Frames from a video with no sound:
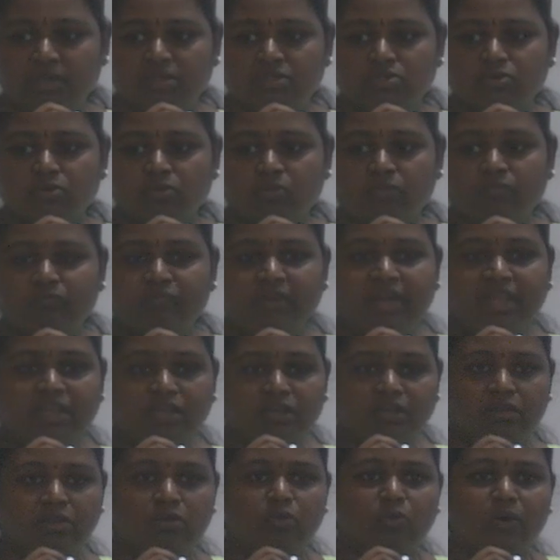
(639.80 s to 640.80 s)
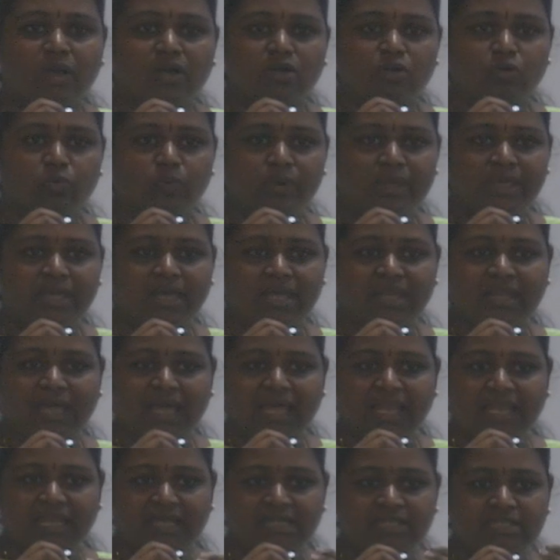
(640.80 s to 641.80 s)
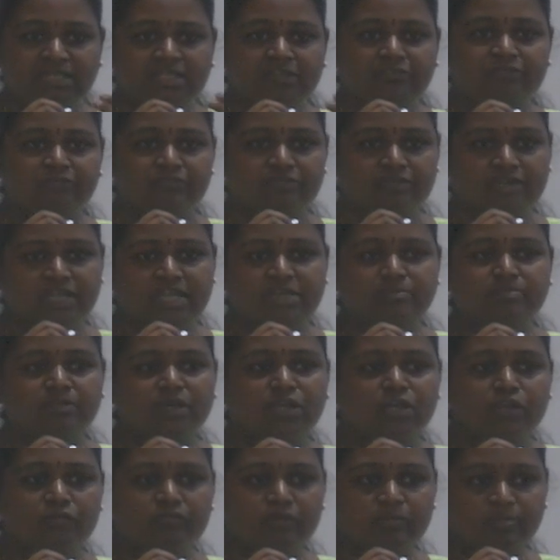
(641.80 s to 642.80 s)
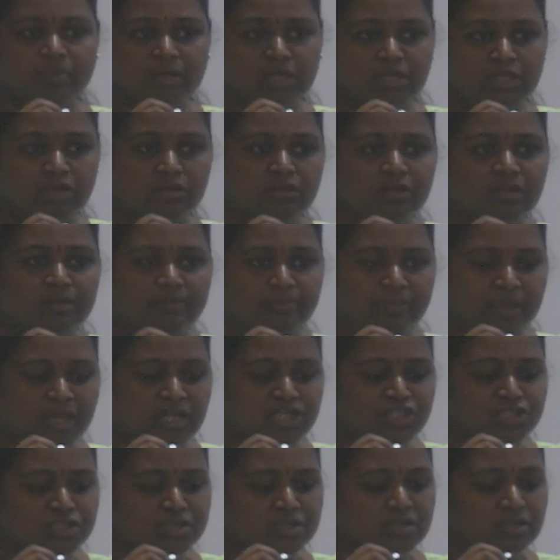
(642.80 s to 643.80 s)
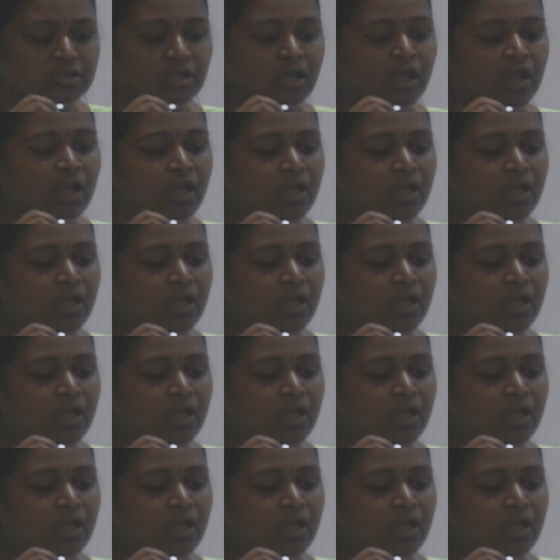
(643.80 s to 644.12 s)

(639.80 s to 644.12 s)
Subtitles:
So when you are doing an elective treatment of a particular patient,